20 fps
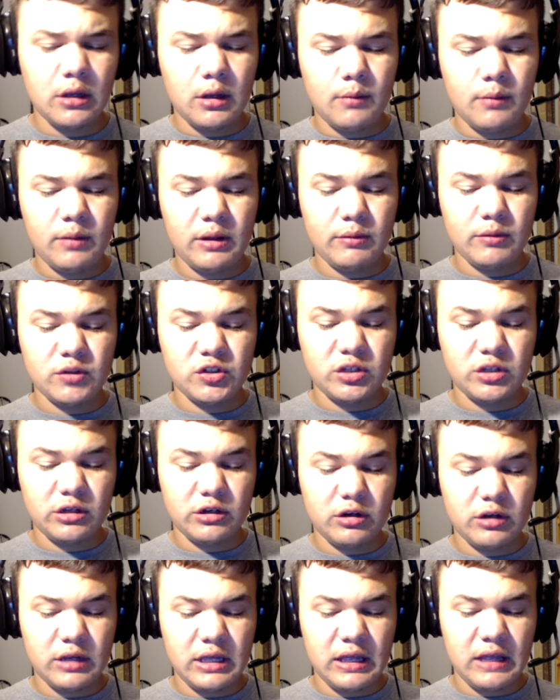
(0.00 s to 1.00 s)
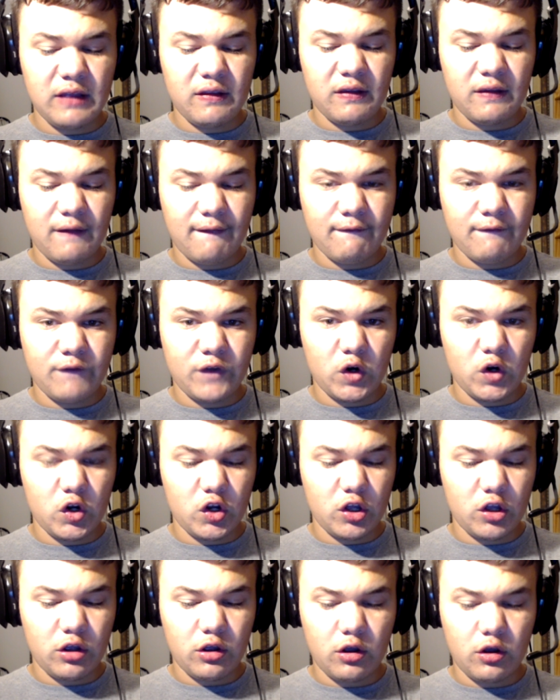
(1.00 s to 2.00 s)
published under its
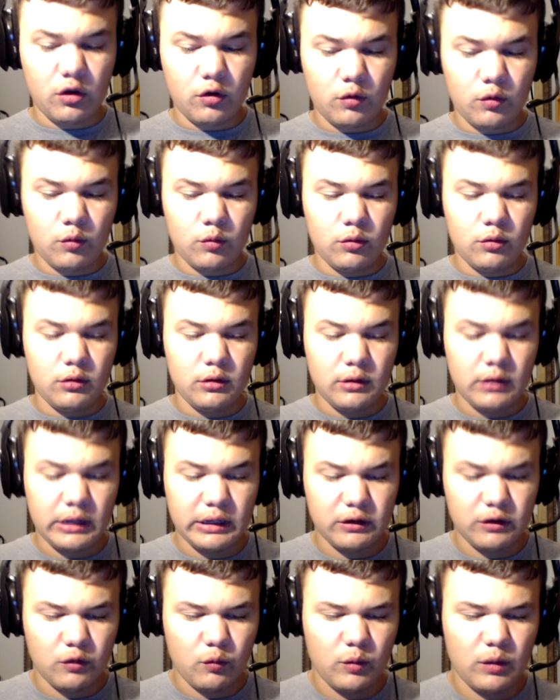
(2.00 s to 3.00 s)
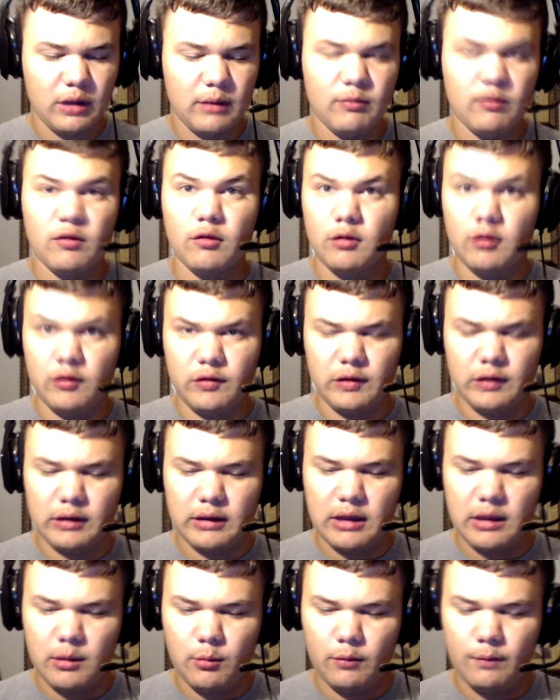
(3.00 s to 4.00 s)
Vertigo. I don't know why I'm so close to the
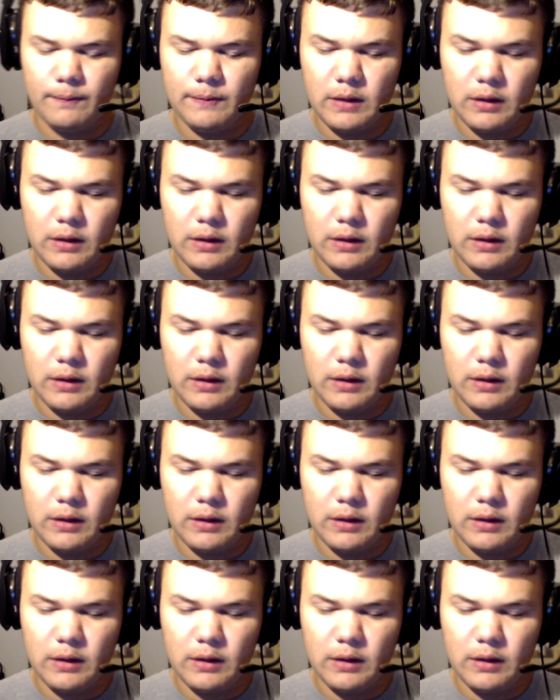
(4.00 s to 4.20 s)
camera.